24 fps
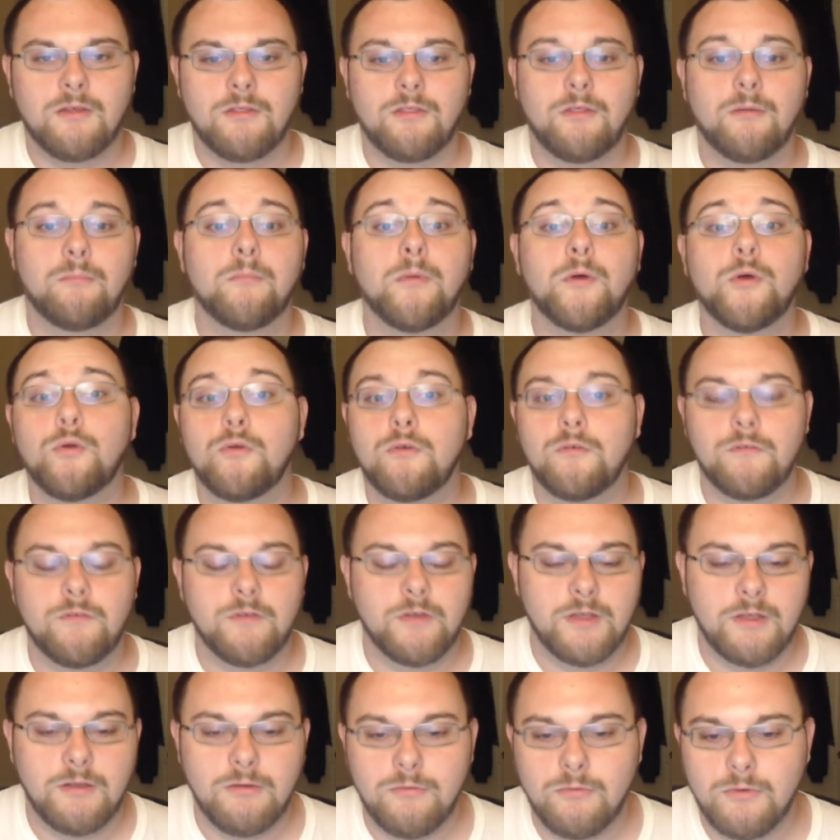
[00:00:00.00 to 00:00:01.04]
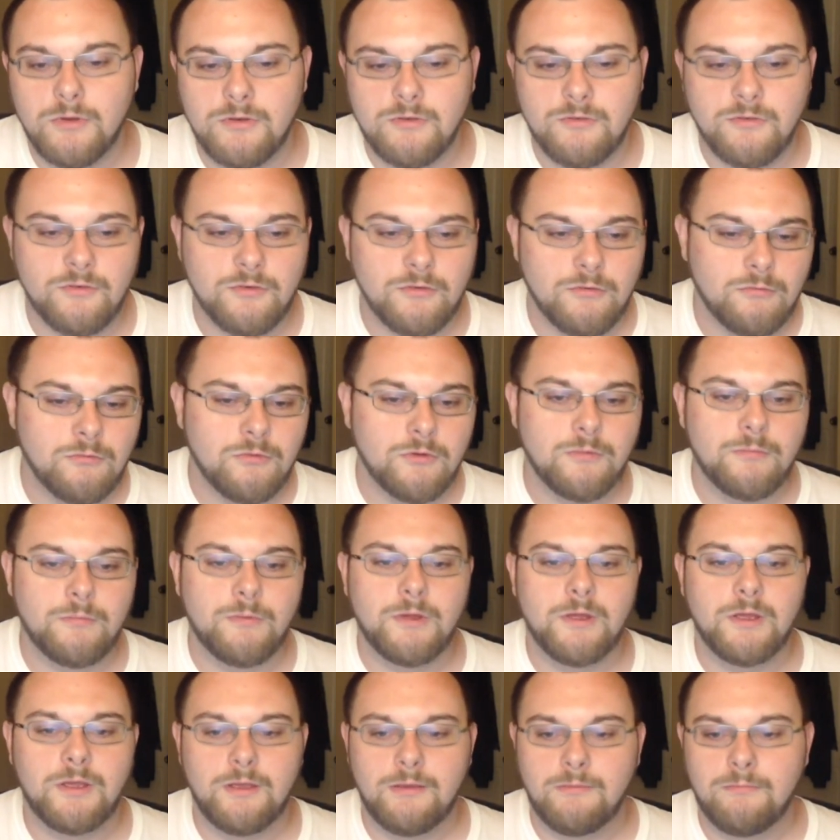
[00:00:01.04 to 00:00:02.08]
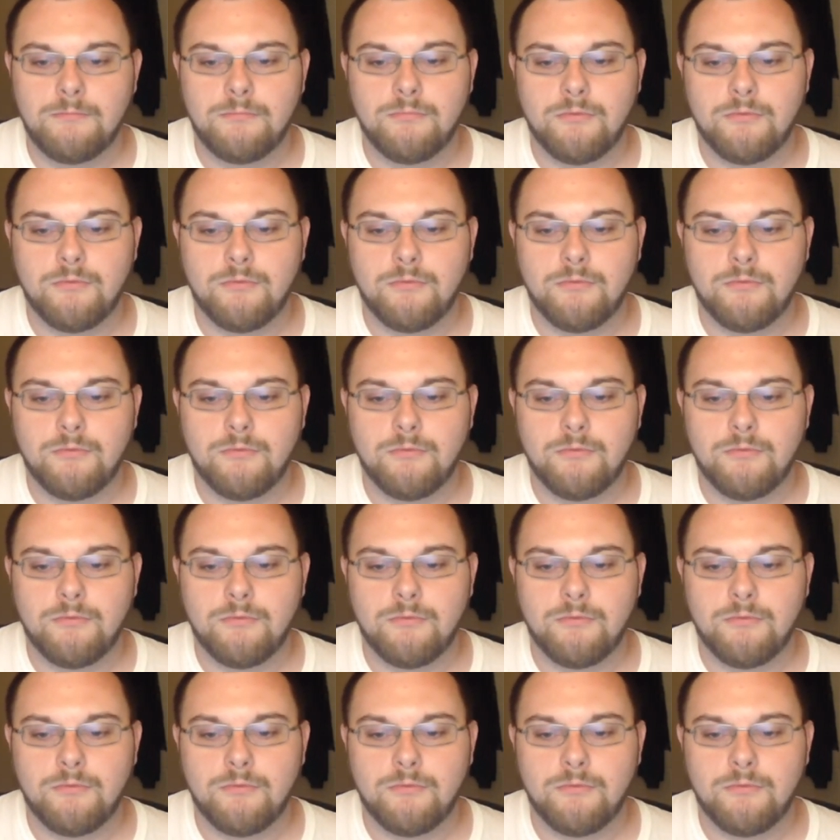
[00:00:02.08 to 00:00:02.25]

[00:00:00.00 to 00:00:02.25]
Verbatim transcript: movie, which would be